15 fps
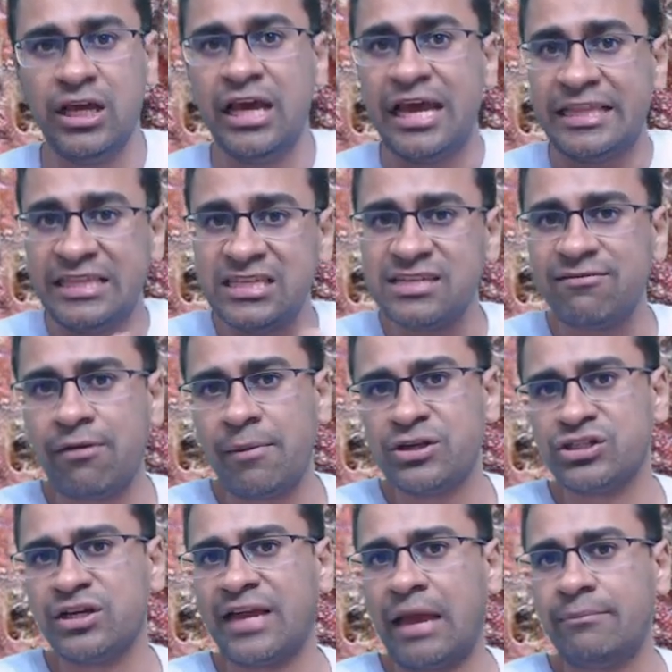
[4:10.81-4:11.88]
This inflammation
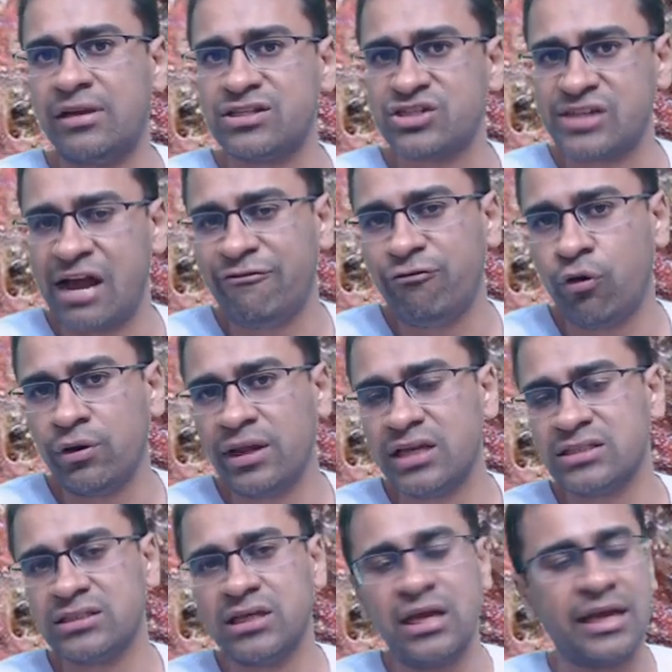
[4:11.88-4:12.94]
can be a staph
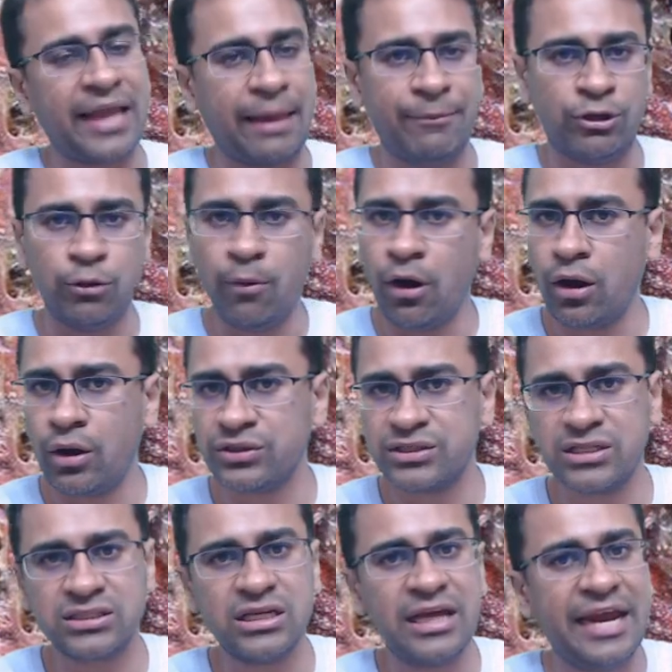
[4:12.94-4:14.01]
aureus, can be
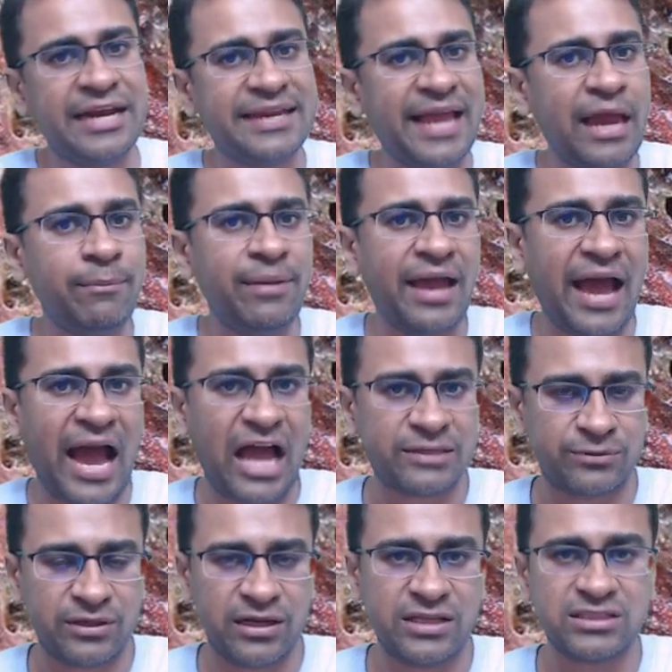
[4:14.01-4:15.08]
tuberculosis, it can be
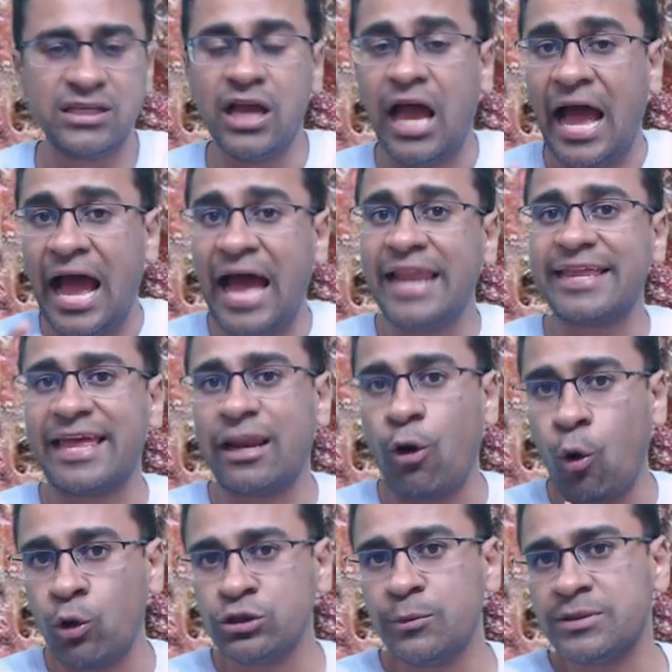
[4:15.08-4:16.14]
aspergillus, and can
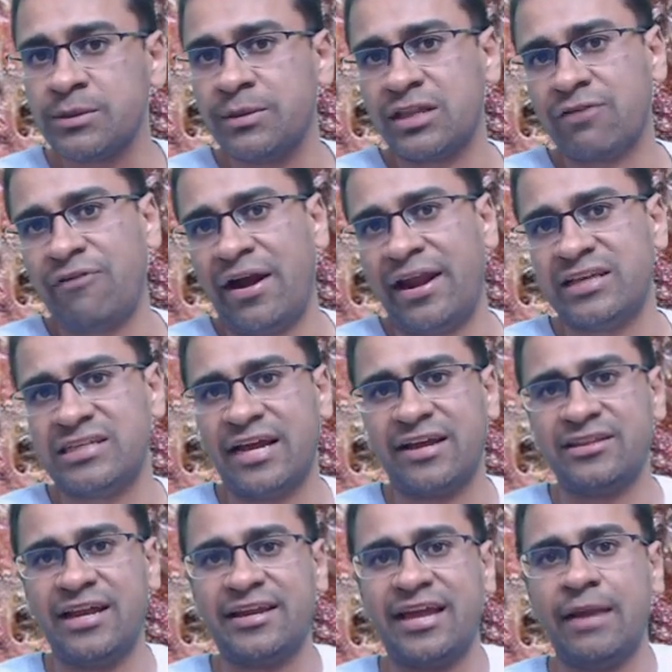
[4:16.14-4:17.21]
also be some other findings like
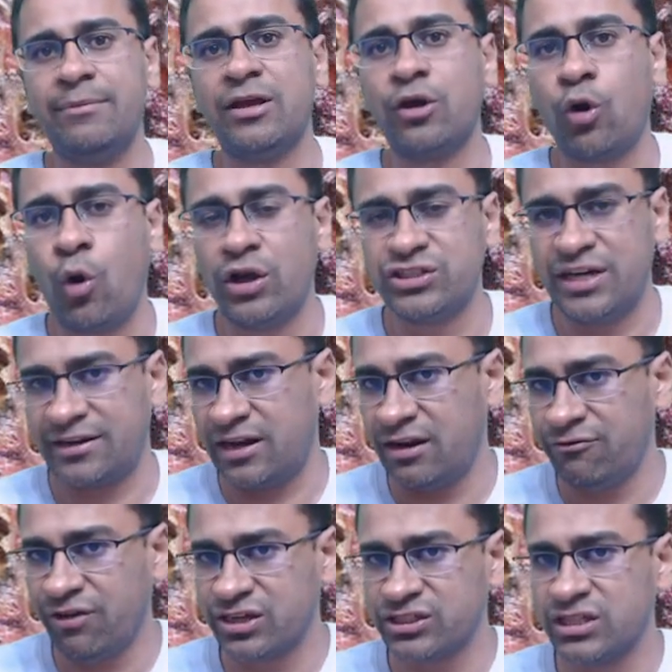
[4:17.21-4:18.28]
that can be congenital
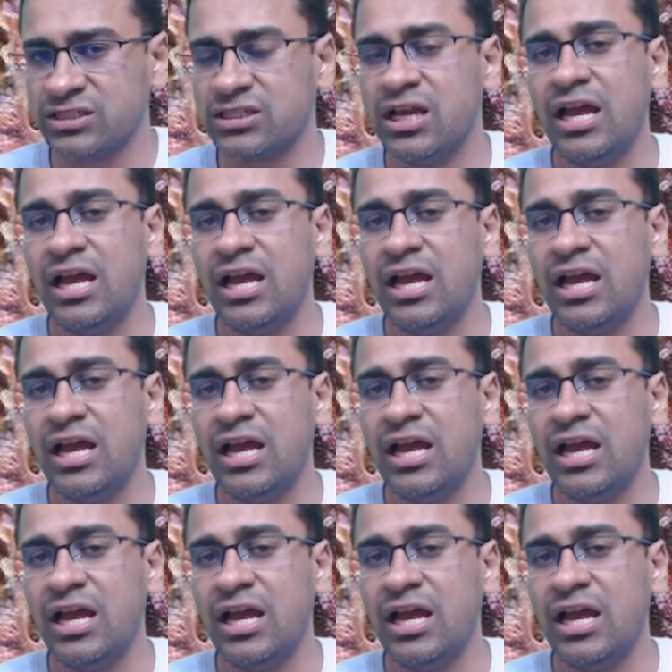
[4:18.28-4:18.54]
infections.